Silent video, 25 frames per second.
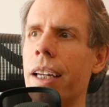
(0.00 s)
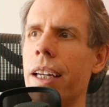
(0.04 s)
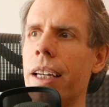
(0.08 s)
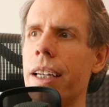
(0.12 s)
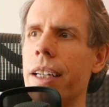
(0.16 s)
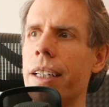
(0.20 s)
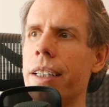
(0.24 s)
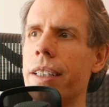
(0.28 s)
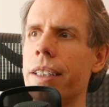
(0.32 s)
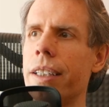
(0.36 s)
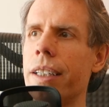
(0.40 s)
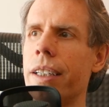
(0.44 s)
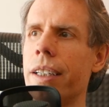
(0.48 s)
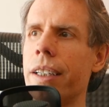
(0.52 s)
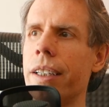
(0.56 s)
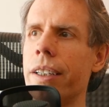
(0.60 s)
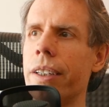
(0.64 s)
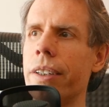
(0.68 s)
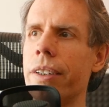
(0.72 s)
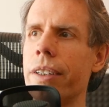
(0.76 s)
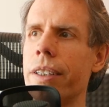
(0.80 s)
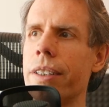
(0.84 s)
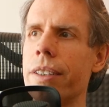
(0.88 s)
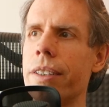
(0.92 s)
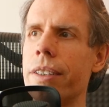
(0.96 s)
And
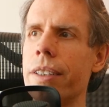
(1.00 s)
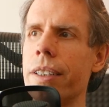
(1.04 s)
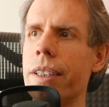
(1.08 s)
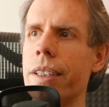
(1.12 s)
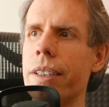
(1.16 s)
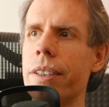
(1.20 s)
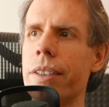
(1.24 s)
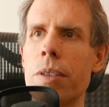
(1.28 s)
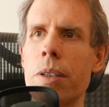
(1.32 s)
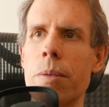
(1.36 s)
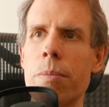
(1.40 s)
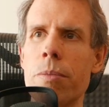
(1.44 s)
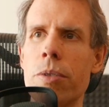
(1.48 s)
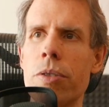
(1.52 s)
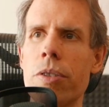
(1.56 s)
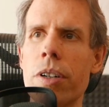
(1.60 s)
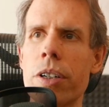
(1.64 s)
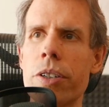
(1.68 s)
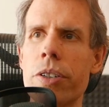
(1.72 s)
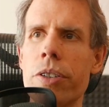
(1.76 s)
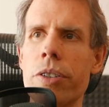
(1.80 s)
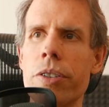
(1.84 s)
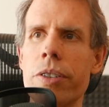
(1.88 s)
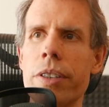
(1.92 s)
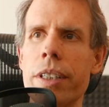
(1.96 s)
you can see some
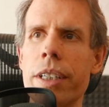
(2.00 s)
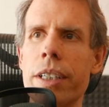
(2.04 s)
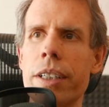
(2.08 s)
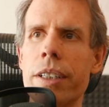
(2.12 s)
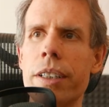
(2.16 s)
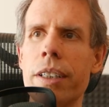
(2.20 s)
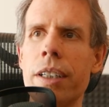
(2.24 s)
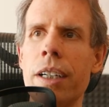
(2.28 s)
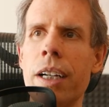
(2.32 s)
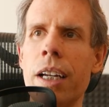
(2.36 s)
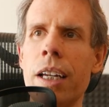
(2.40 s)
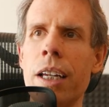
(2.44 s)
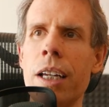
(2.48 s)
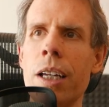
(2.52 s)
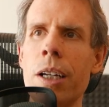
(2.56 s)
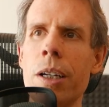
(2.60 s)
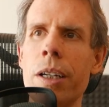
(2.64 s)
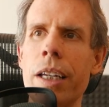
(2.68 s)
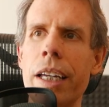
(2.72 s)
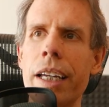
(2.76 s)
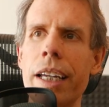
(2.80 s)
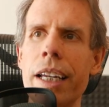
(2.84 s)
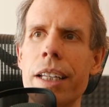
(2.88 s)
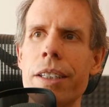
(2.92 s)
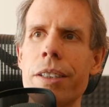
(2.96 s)
structure there.
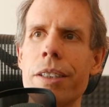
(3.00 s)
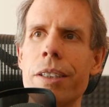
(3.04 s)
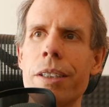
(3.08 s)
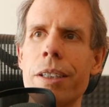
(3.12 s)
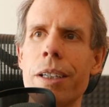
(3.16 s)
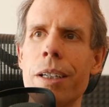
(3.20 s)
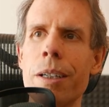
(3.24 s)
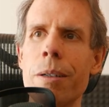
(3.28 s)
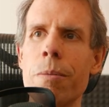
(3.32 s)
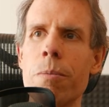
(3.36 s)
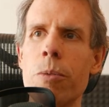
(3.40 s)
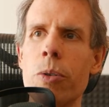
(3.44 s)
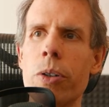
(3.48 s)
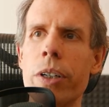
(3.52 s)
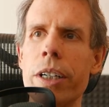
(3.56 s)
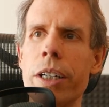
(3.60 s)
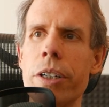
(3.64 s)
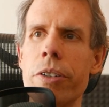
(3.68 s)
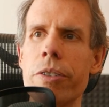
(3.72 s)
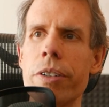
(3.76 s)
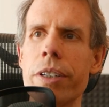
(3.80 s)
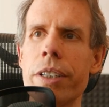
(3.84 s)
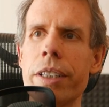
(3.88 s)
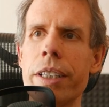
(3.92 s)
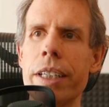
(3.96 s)
It gets more
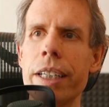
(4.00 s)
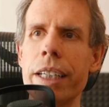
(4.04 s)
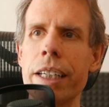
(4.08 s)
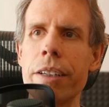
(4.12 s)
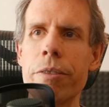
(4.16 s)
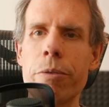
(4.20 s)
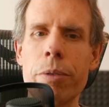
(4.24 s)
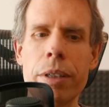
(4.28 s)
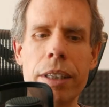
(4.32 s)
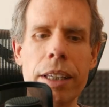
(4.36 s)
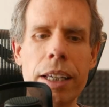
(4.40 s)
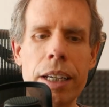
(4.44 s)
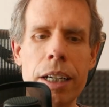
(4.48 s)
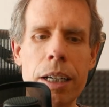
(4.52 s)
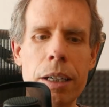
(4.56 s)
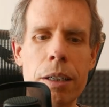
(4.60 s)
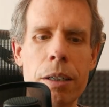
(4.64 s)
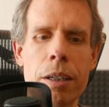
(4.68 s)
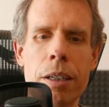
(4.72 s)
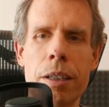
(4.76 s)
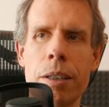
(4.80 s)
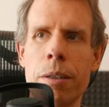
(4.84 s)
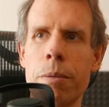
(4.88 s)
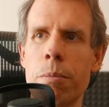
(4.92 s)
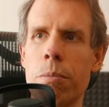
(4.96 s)
interesting if we let it
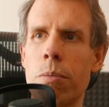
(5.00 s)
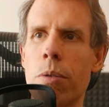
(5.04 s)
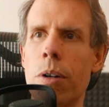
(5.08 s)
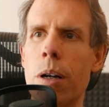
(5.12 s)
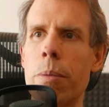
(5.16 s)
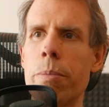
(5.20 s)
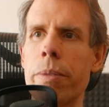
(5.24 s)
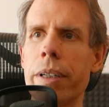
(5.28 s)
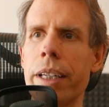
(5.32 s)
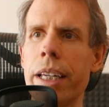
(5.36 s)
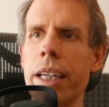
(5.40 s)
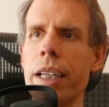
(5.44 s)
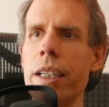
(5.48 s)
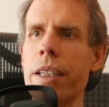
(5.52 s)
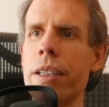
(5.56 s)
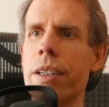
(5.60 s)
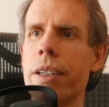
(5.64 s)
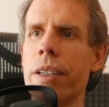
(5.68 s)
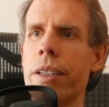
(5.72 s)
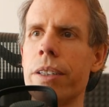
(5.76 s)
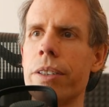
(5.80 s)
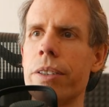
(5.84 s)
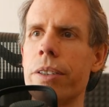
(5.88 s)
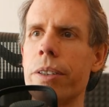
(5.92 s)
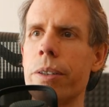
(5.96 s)
propagate.
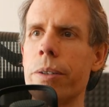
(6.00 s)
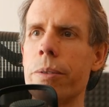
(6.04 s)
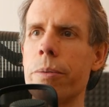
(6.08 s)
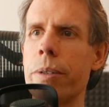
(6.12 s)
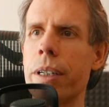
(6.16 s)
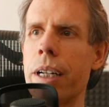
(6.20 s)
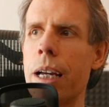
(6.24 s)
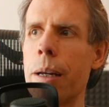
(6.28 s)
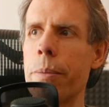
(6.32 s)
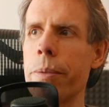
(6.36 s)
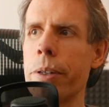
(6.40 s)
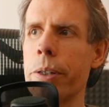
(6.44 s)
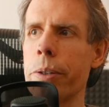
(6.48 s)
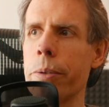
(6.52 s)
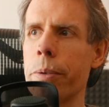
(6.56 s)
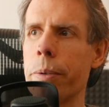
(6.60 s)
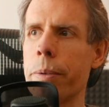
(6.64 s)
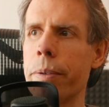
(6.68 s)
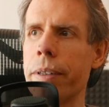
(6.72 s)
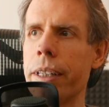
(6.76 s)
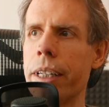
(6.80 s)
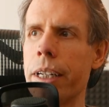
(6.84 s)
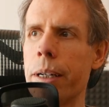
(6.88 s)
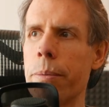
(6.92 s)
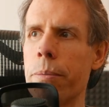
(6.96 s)
So what happens when
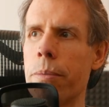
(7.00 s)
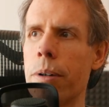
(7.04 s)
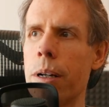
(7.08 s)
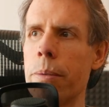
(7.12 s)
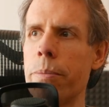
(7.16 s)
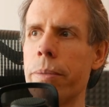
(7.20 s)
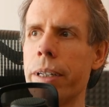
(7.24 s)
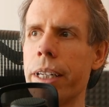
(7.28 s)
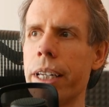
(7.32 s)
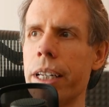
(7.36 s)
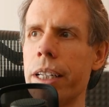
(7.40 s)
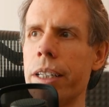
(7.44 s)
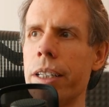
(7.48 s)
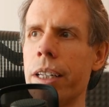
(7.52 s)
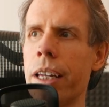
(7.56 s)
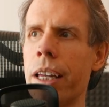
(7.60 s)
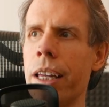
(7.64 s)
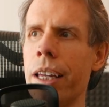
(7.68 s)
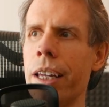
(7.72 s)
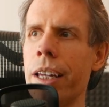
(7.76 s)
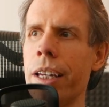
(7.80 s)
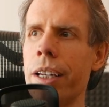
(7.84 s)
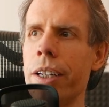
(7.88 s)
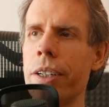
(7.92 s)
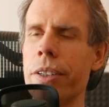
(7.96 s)
we let it propagate?
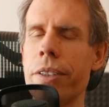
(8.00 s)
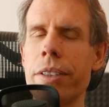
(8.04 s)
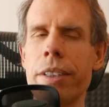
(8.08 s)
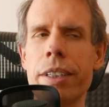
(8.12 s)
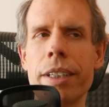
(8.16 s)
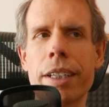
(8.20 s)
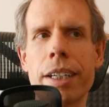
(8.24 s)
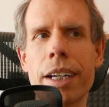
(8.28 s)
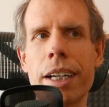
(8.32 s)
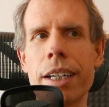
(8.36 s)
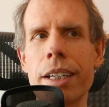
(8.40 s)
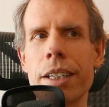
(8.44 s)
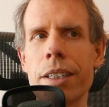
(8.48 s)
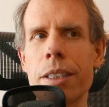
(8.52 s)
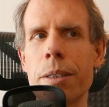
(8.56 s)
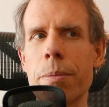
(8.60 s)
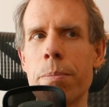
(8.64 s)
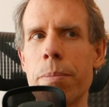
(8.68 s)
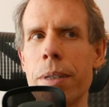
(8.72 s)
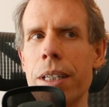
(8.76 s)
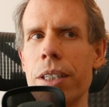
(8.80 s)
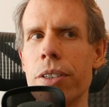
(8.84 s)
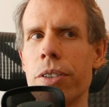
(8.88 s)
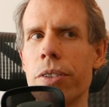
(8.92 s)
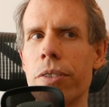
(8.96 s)
You'll see it kind of
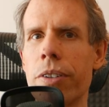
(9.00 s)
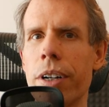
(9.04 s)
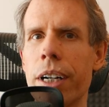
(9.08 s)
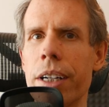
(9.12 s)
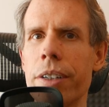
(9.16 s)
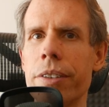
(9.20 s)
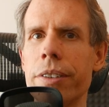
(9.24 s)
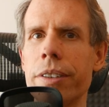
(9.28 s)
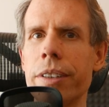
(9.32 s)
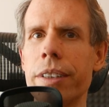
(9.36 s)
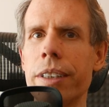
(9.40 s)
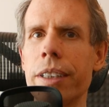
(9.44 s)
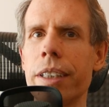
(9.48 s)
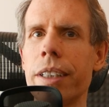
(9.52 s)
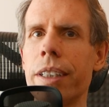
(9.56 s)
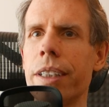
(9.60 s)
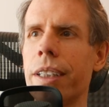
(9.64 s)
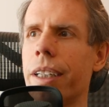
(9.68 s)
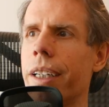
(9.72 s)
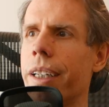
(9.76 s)
spins around.